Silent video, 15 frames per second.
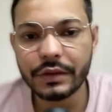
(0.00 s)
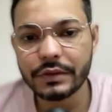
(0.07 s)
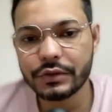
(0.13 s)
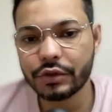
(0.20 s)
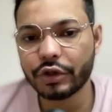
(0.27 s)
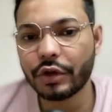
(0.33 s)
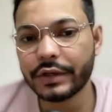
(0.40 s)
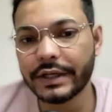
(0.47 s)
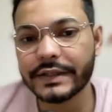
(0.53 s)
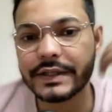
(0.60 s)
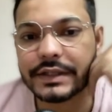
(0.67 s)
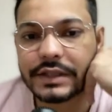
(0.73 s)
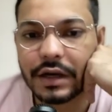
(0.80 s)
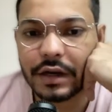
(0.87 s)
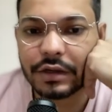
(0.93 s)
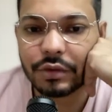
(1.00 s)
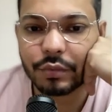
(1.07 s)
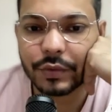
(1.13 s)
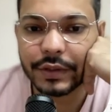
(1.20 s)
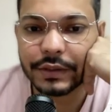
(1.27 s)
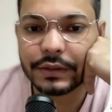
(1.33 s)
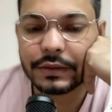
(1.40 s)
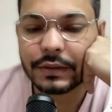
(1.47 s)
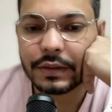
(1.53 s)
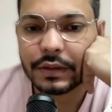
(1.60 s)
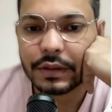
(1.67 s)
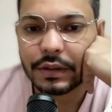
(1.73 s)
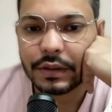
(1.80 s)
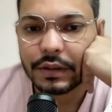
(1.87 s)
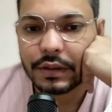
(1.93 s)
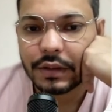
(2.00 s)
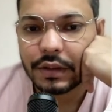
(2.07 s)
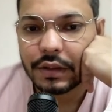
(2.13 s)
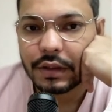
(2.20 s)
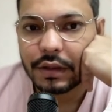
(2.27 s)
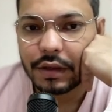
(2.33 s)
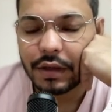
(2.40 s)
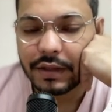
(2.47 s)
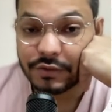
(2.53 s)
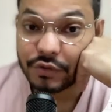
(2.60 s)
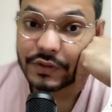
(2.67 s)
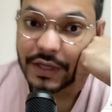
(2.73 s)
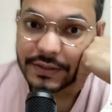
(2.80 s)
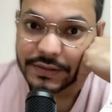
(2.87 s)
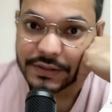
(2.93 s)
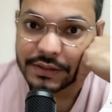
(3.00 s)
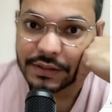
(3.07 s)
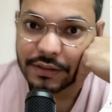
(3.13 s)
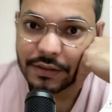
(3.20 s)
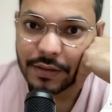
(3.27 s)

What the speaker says: So now let's start with exercises.